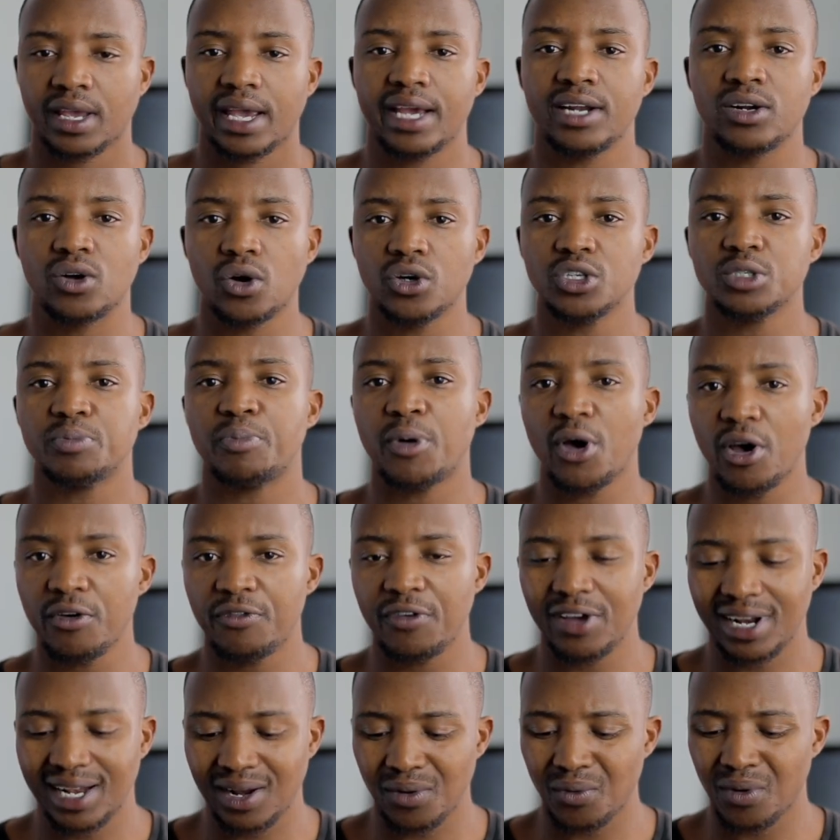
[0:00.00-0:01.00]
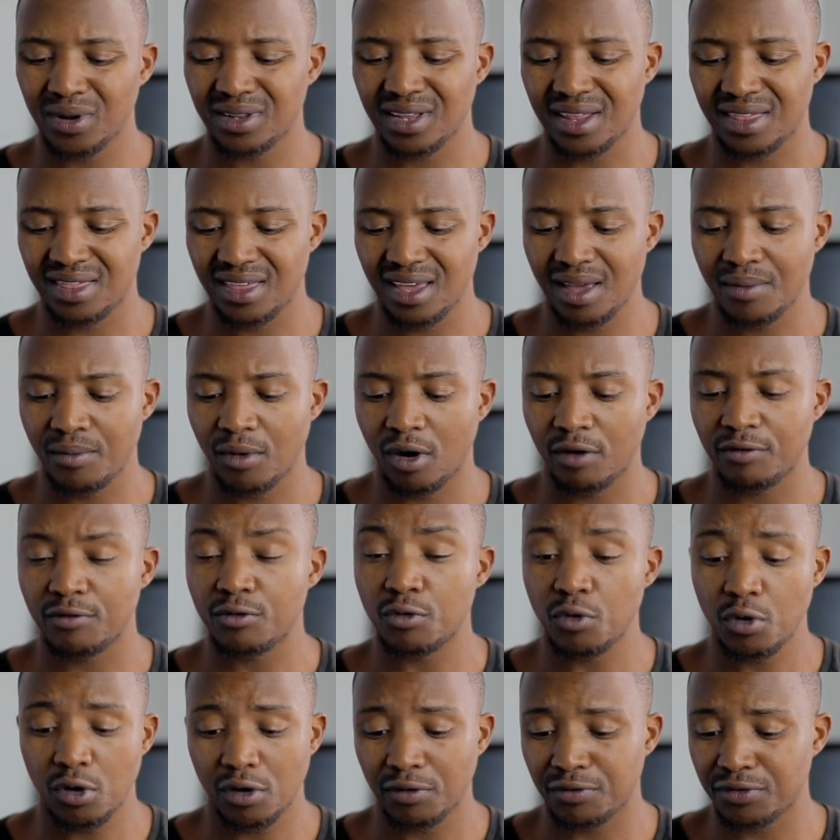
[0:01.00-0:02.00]
It goes perfectly with the theme
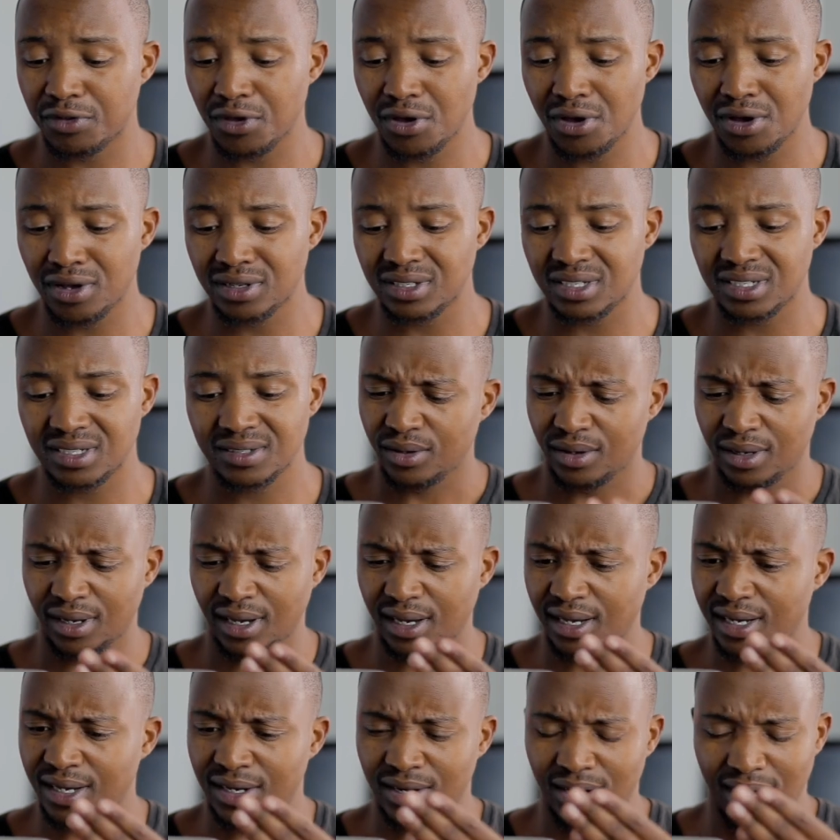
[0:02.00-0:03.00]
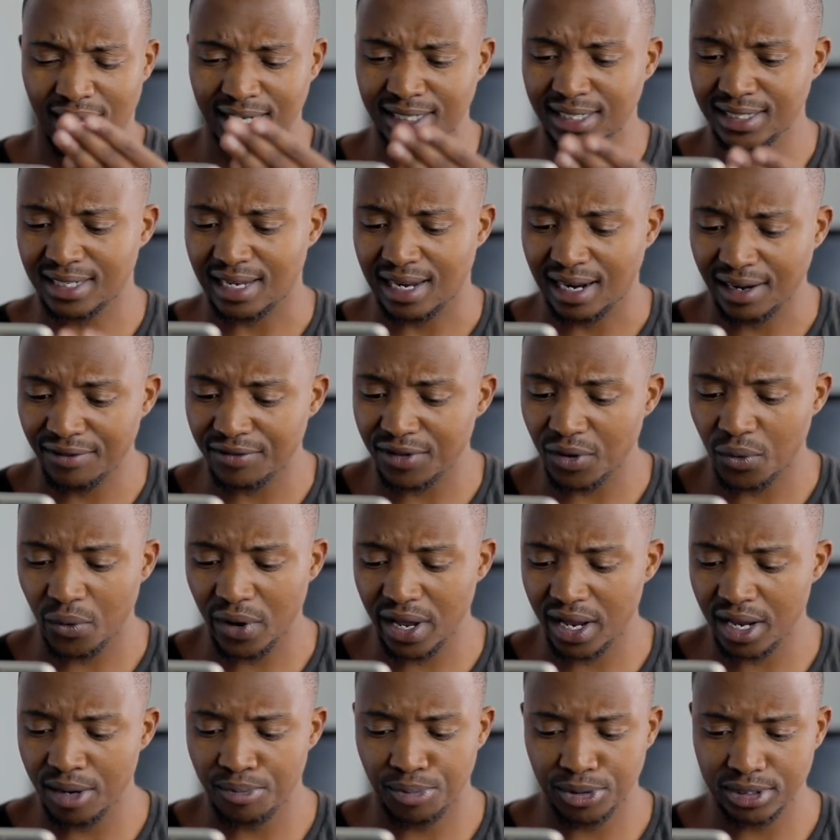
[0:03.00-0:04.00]
of rule of thirds. You know, I just love the
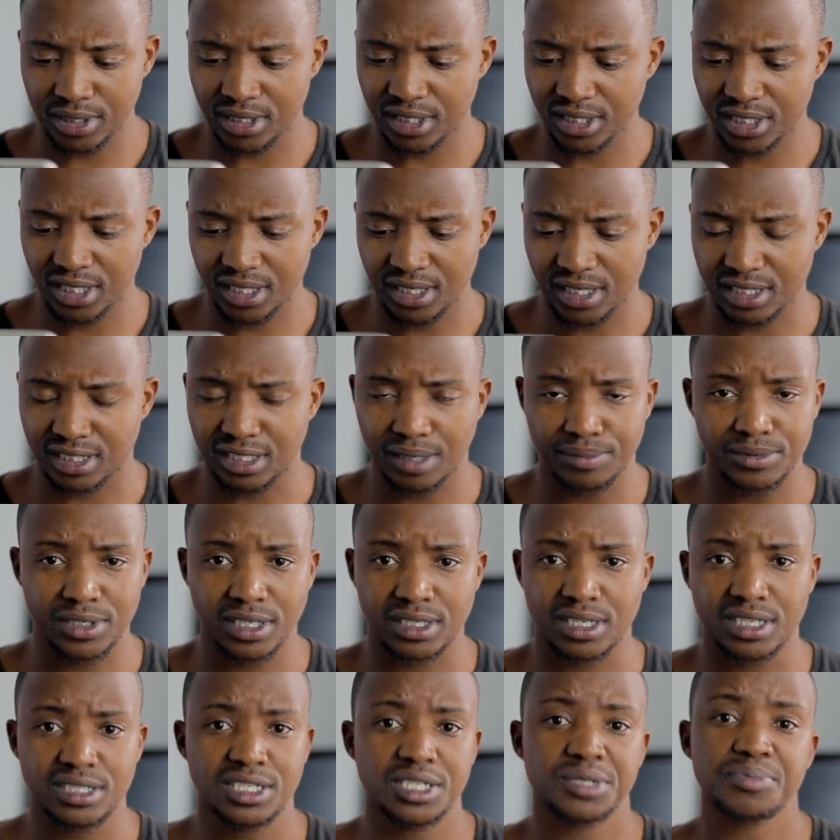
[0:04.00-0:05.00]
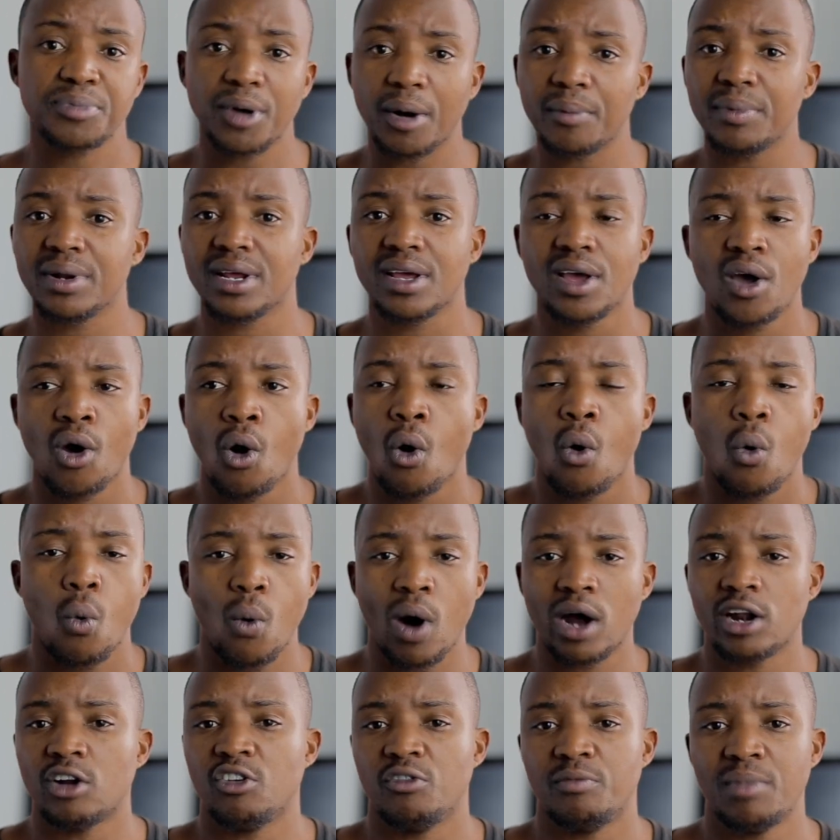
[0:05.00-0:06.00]
way he positioned the subject. This is probably
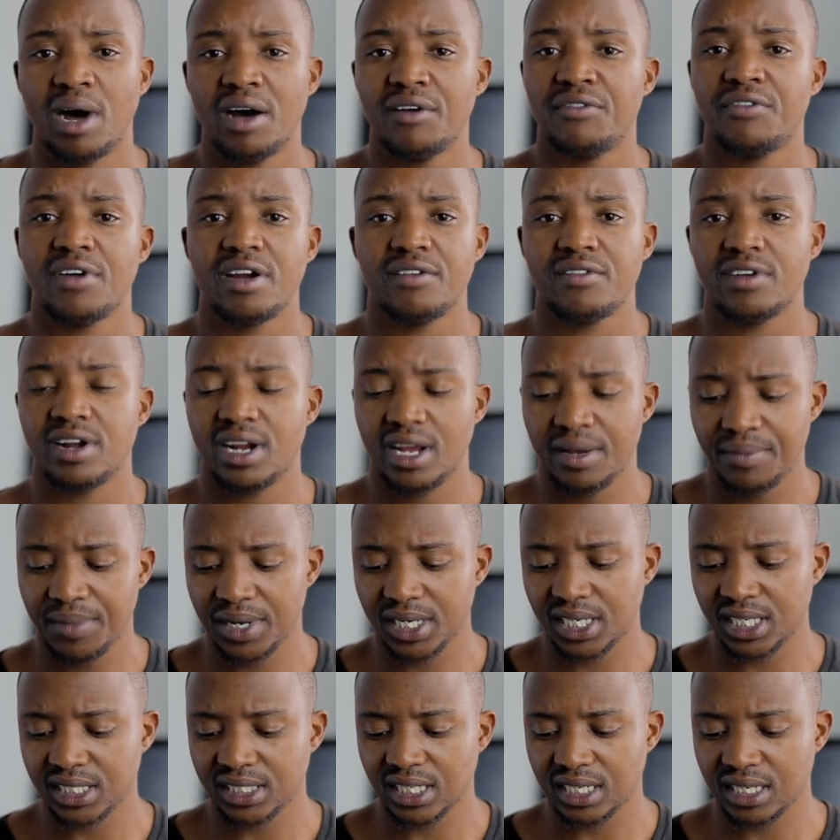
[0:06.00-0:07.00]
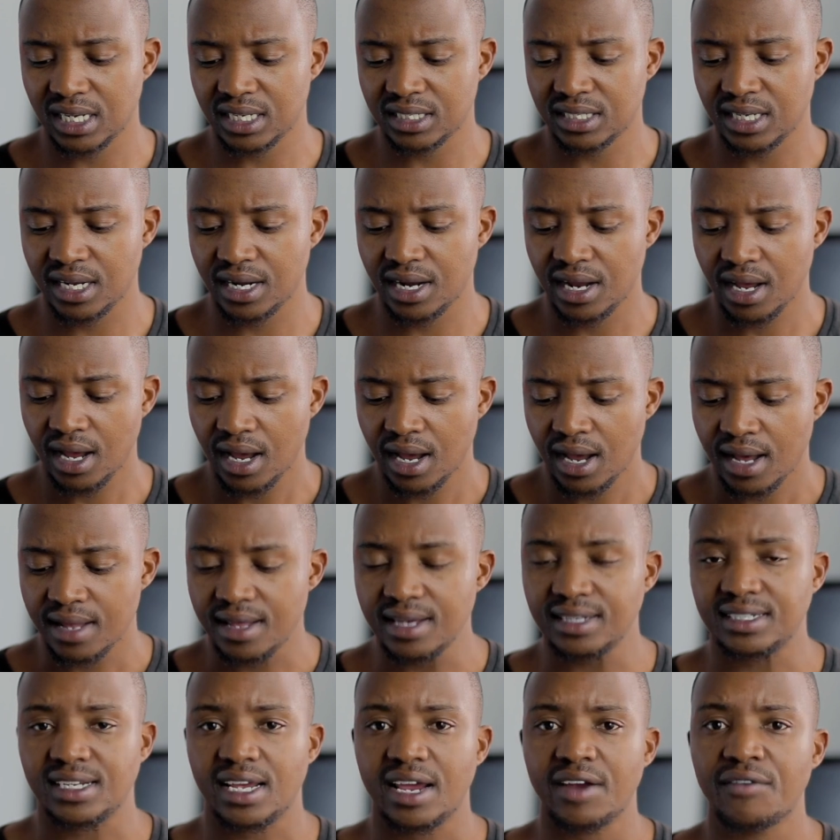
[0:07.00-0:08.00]
one of my favorite images. As I said,
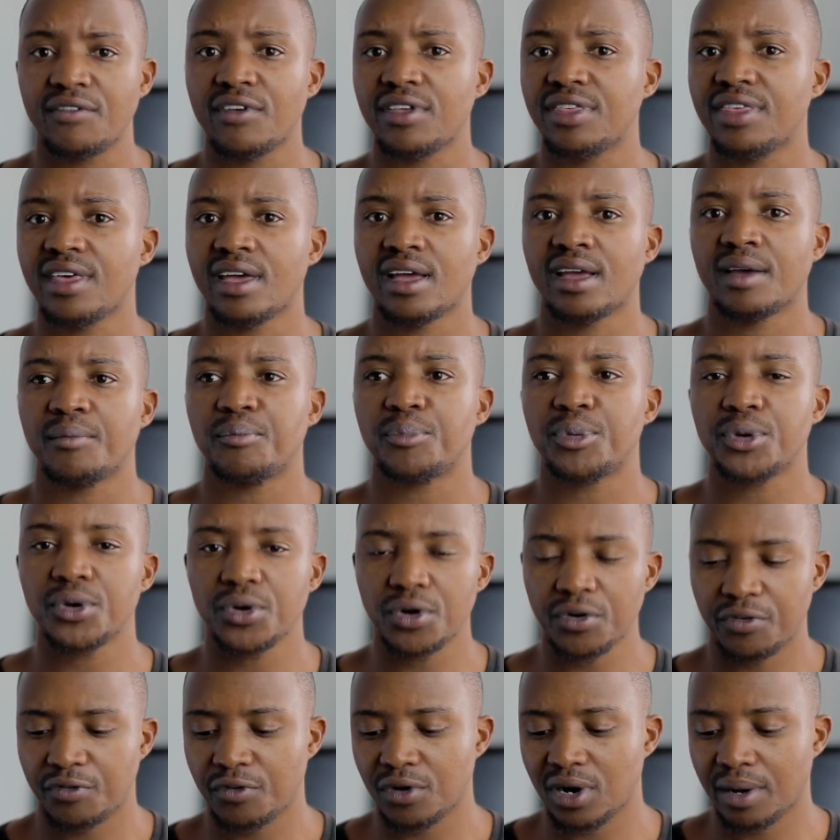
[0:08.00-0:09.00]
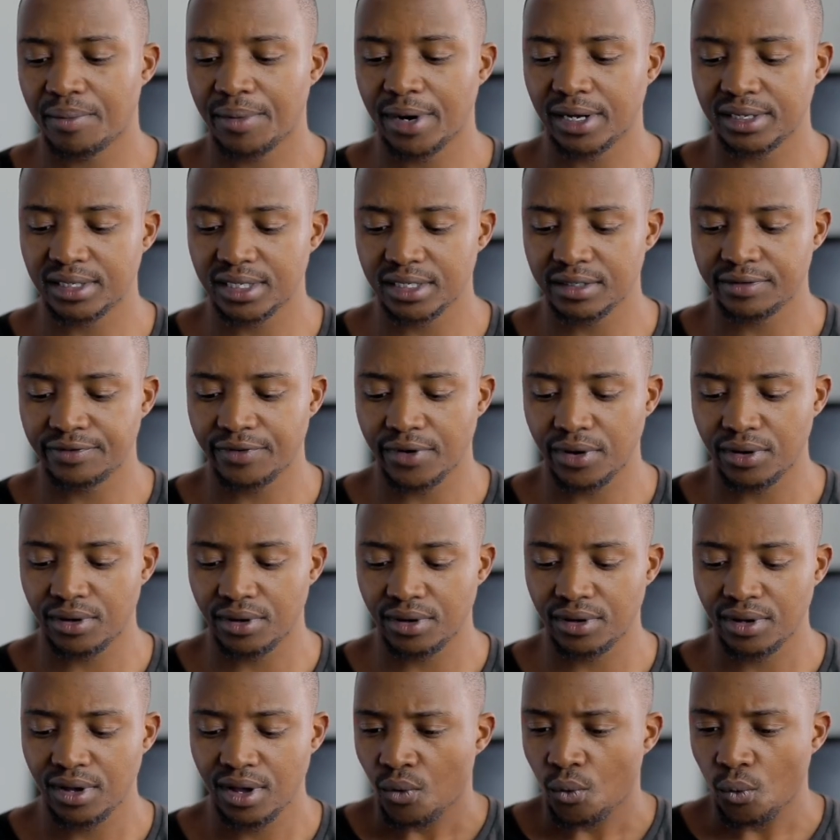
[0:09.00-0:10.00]
there's everything beautiful about this photo.